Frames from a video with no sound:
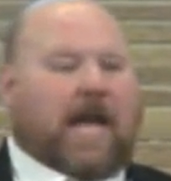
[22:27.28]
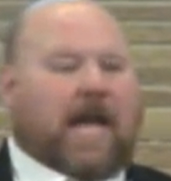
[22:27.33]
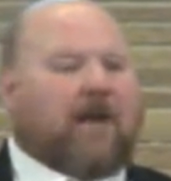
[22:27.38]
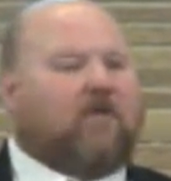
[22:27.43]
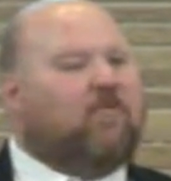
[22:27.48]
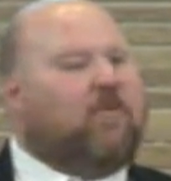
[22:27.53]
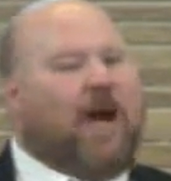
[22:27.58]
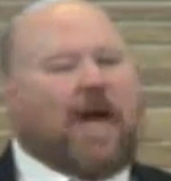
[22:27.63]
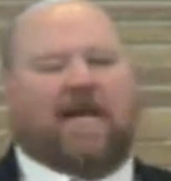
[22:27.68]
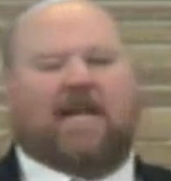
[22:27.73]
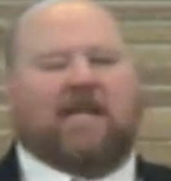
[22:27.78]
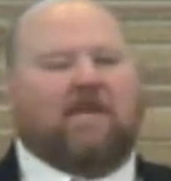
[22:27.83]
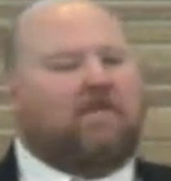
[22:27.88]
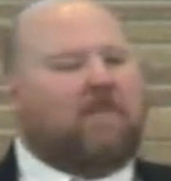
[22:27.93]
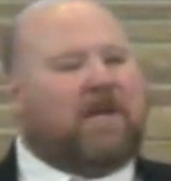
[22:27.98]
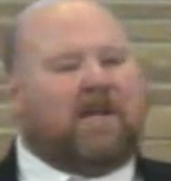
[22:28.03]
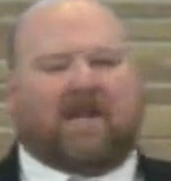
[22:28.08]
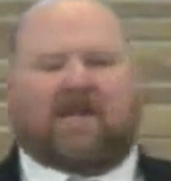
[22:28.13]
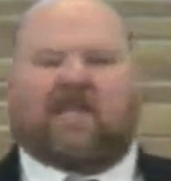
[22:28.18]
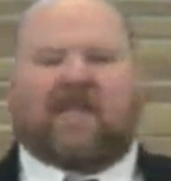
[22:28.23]
And right in the
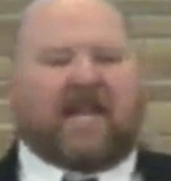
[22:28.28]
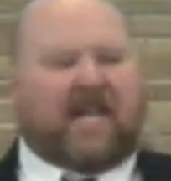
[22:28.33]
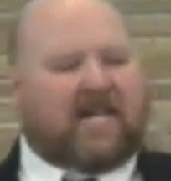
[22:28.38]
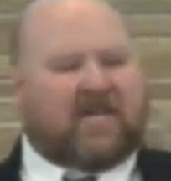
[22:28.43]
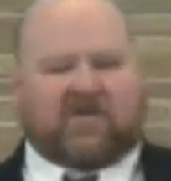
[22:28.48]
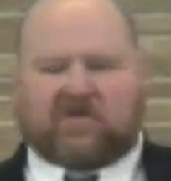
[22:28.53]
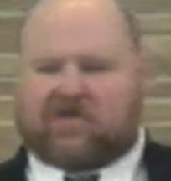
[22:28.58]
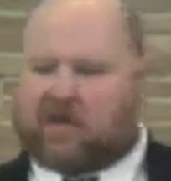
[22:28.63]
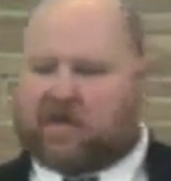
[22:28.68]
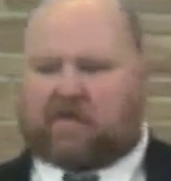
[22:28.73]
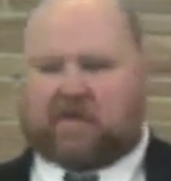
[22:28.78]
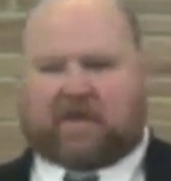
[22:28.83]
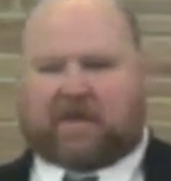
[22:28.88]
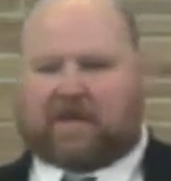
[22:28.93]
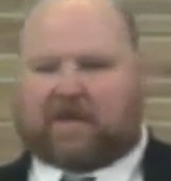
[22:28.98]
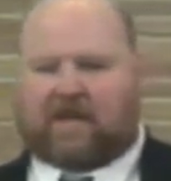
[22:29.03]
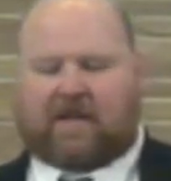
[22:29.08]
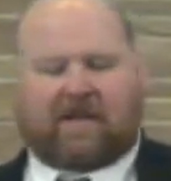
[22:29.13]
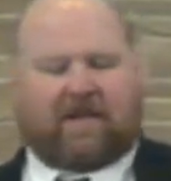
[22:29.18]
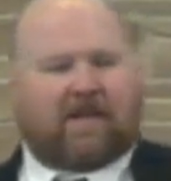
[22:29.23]
middle of the history
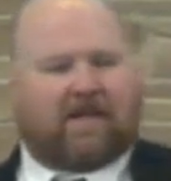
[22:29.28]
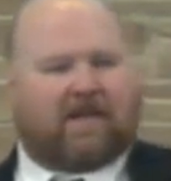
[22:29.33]
book,